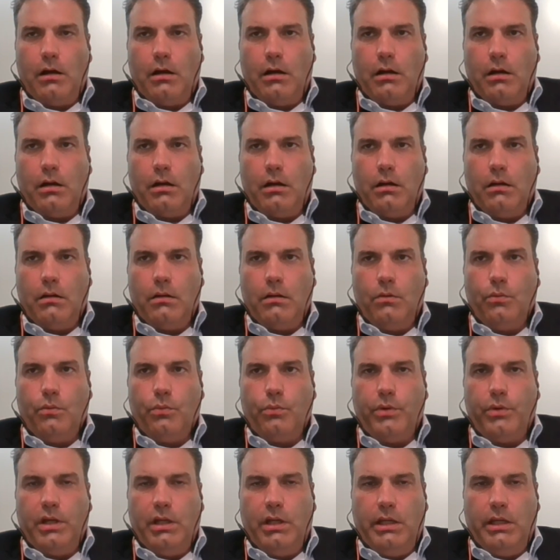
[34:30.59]
are
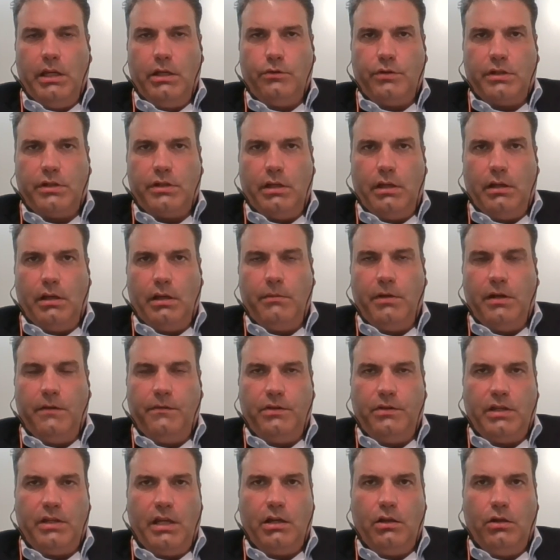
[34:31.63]
really interesting. I mean,
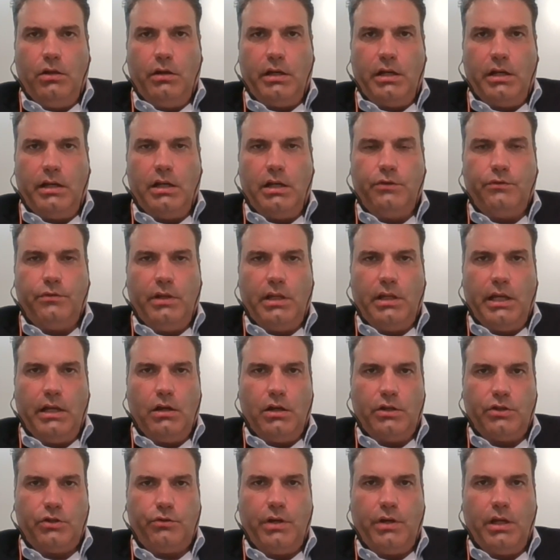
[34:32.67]
if you take a look at a country
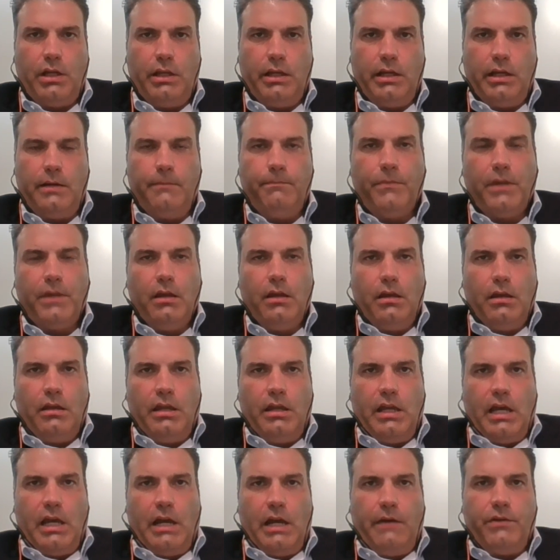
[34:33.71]
like Australia,
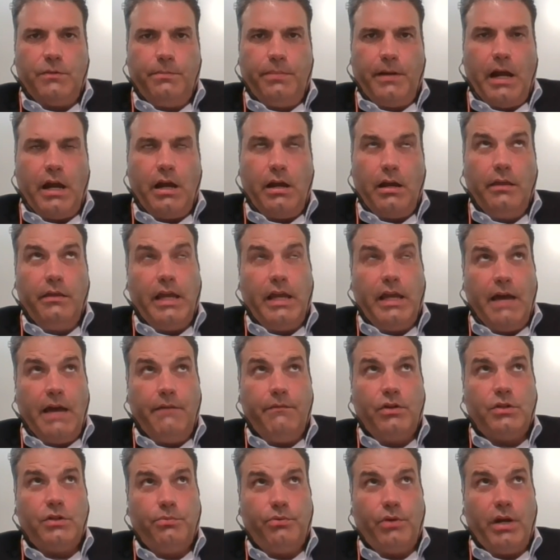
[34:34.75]
the
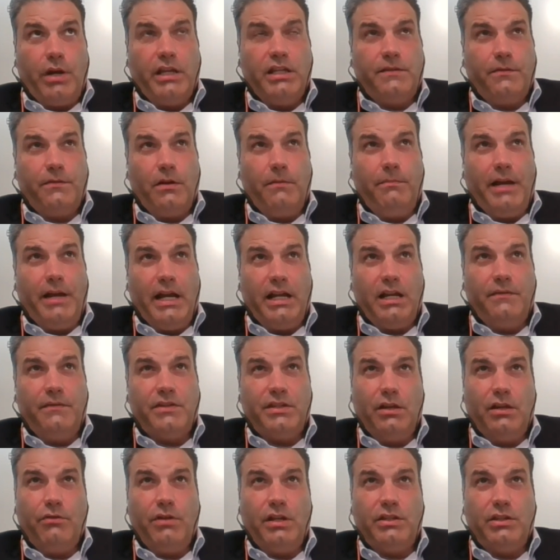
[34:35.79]
average price for a pack of
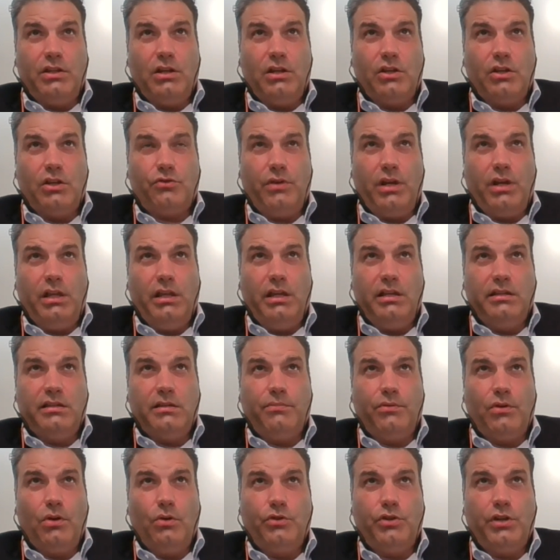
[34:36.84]
cigarettes in Australia
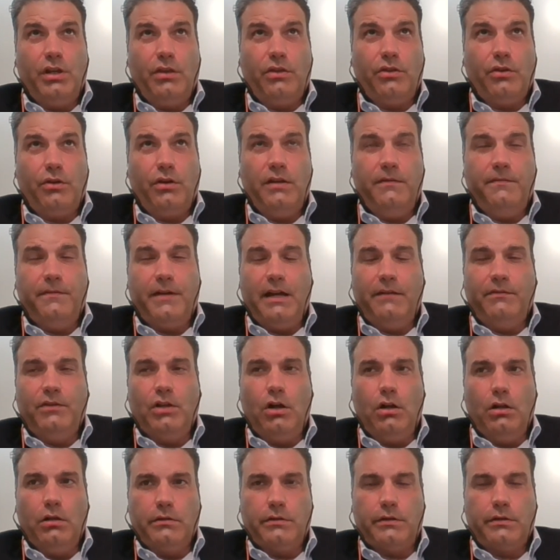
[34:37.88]
is approaching
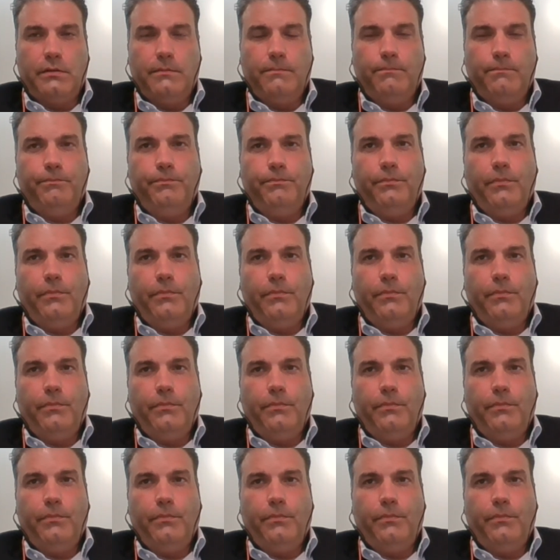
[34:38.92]
$35.